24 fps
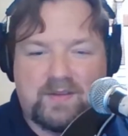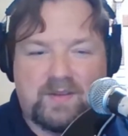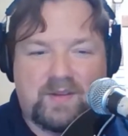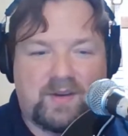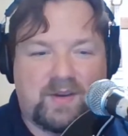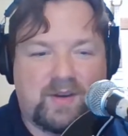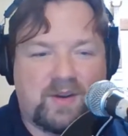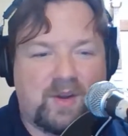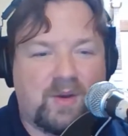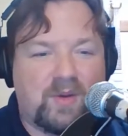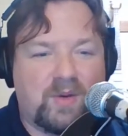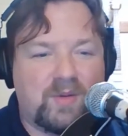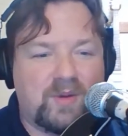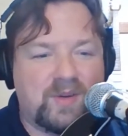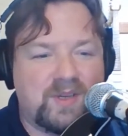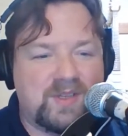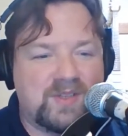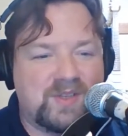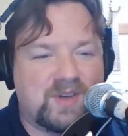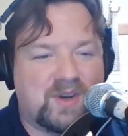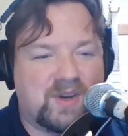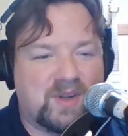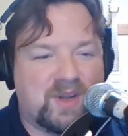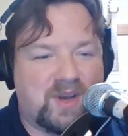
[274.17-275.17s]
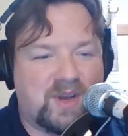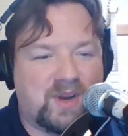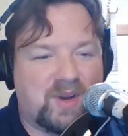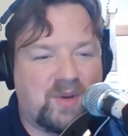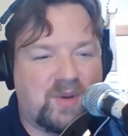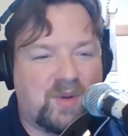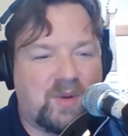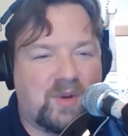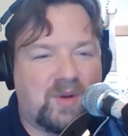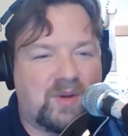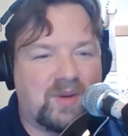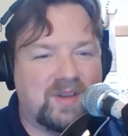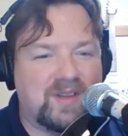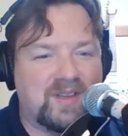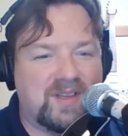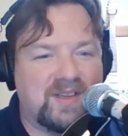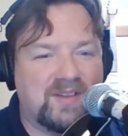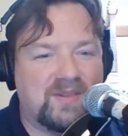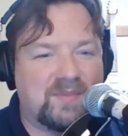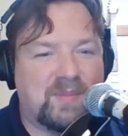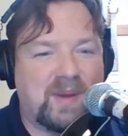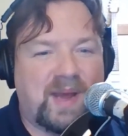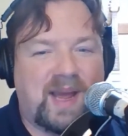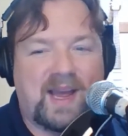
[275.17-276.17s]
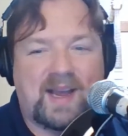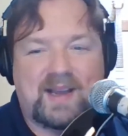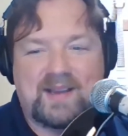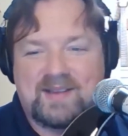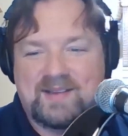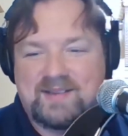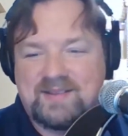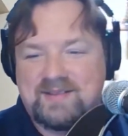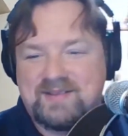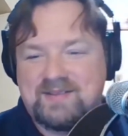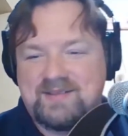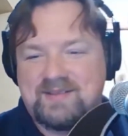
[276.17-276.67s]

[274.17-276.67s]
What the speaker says: There you go. He's already got a goal. He's back.